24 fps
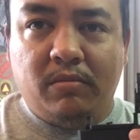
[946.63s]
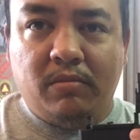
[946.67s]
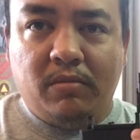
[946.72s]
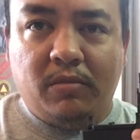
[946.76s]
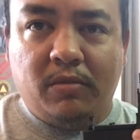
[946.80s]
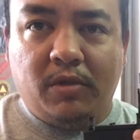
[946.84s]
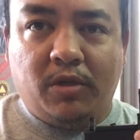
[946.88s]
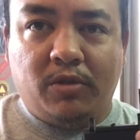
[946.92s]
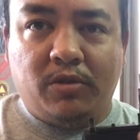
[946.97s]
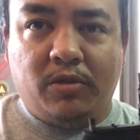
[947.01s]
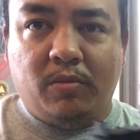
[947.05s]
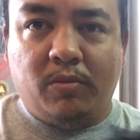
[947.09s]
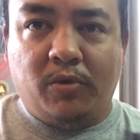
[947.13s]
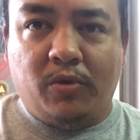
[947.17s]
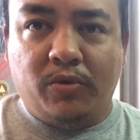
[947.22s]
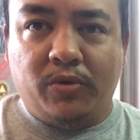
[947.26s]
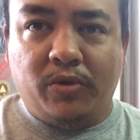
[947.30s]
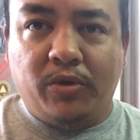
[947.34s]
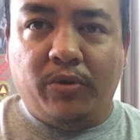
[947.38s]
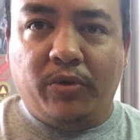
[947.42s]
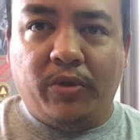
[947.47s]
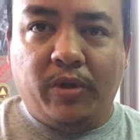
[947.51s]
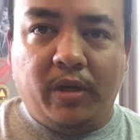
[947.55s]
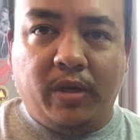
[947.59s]
custom
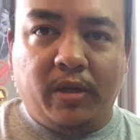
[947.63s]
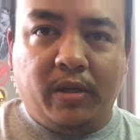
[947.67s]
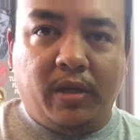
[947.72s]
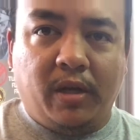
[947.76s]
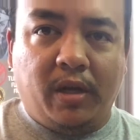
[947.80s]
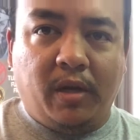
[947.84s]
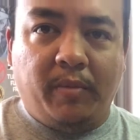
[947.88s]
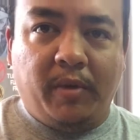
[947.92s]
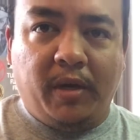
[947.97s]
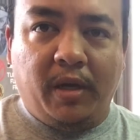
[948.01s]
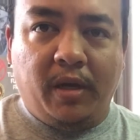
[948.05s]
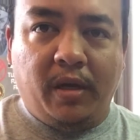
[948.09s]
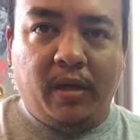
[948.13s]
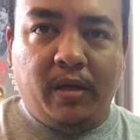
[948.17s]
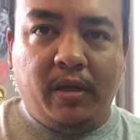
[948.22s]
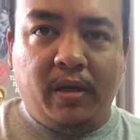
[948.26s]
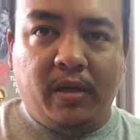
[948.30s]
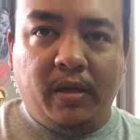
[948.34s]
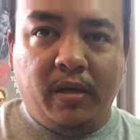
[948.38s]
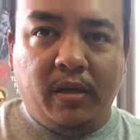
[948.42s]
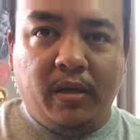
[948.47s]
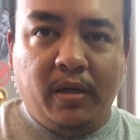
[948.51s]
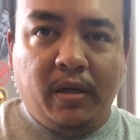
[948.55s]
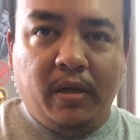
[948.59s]
holster thing that I made
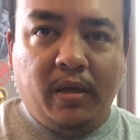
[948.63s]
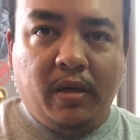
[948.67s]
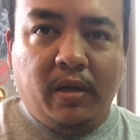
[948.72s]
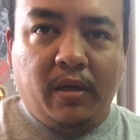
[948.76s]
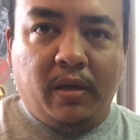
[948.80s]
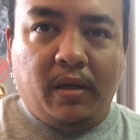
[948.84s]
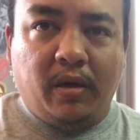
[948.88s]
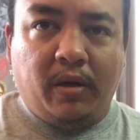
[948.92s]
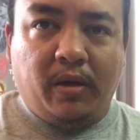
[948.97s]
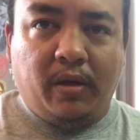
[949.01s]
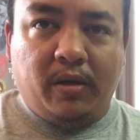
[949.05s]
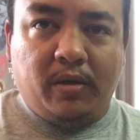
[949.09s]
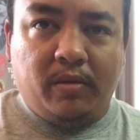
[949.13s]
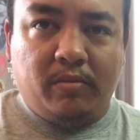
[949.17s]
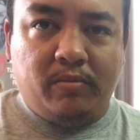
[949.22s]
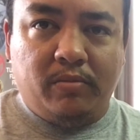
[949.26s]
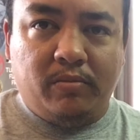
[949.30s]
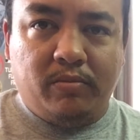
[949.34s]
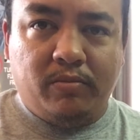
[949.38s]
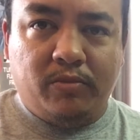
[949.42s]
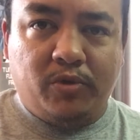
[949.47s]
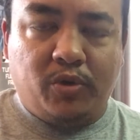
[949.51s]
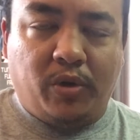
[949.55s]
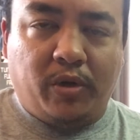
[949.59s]
so
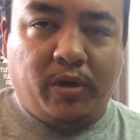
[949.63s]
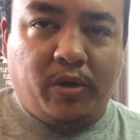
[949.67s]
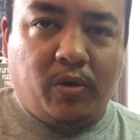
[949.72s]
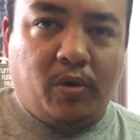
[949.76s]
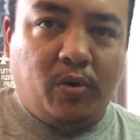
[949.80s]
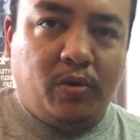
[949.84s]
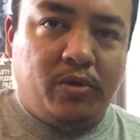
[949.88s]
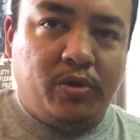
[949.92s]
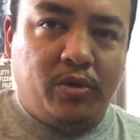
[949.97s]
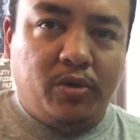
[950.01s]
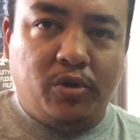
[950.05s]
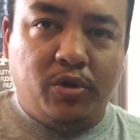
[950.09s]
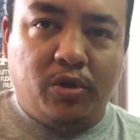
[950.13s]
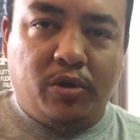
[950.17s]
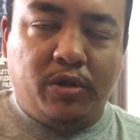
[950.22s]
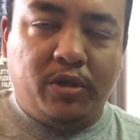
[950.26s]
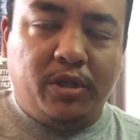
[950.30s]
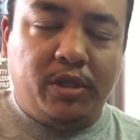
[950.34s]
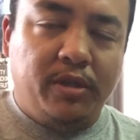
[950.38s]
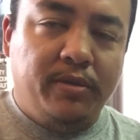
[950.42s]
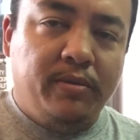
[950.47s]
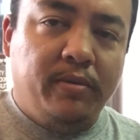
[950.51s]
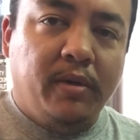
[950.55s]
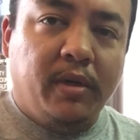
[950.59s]
I could holster, draw, and
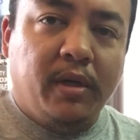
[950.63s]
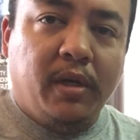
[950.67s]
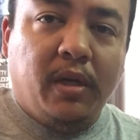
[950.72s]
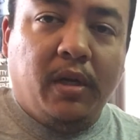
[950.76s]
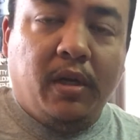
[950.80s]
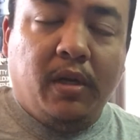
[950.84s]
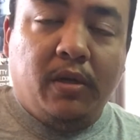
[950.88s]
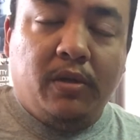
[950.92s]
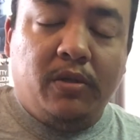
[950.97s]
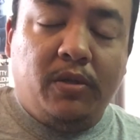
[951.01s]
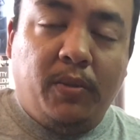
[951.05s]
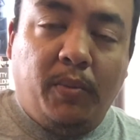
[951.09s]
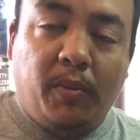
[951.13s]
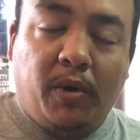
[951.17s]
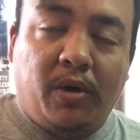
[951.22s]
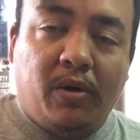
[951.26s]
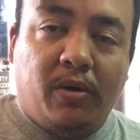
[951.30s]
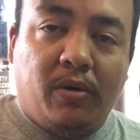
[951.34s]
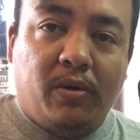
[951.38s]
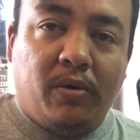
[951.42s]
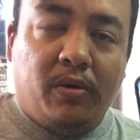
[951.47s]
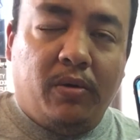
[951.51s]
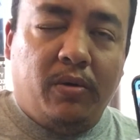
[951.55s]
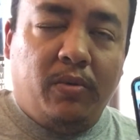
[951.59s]
shoot.
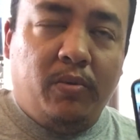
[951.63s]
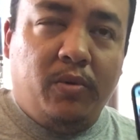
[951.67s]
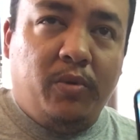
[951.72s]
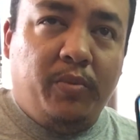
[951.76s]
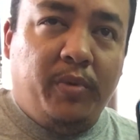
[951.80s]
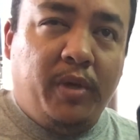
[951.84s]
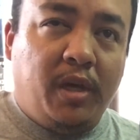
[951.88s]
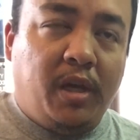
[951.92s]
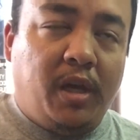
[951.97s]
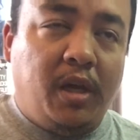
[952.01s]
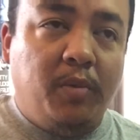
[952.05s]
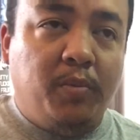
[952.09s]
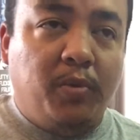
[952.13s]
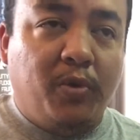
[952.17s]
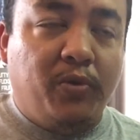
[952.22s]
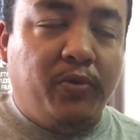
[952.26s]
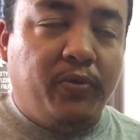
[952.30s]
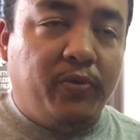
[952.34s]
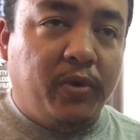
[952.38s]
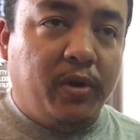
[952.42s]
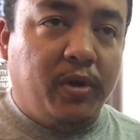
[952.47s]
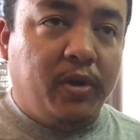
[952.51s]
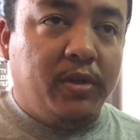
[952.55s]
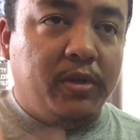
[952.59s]
Tomorrow will be April
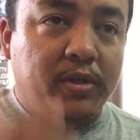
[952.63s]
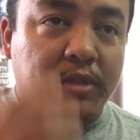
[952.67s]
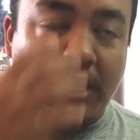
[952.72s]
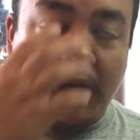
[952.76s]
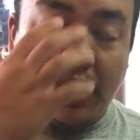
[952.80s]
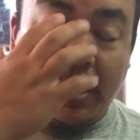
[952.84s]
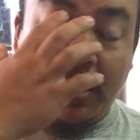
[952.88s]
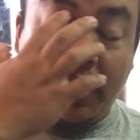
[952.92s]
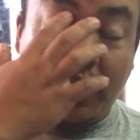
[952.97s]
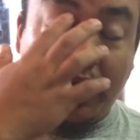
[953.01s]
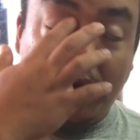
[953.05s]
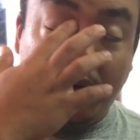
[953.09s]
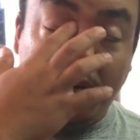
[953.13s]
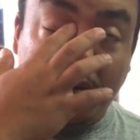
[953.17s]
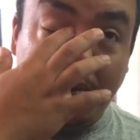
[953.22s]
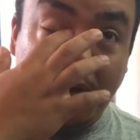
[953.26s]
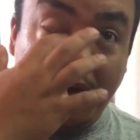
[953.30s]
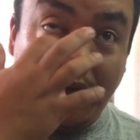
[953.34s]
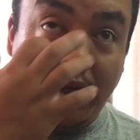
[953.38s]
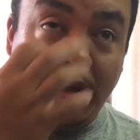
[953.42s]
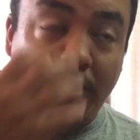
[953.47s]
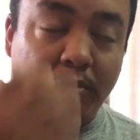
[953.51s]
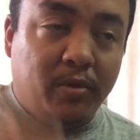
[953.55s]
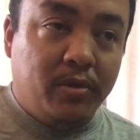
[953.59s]
1st, and I will
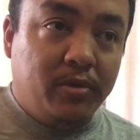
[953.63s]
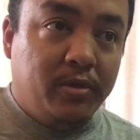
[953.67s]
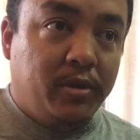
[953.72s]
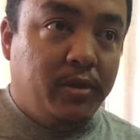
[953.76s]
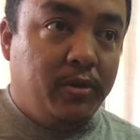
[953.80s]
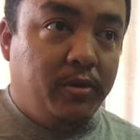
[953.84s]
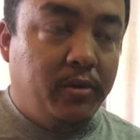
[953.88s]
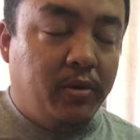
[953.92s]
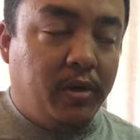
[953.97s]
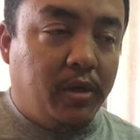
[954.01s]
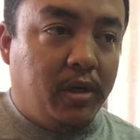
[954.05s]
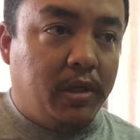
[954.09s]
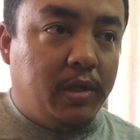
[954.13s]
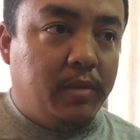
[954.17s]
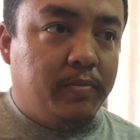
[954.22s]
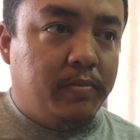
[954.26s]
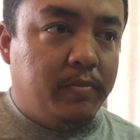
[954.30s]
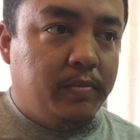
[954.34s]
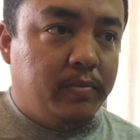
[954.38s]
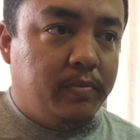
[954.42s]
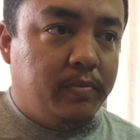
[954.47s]
be able to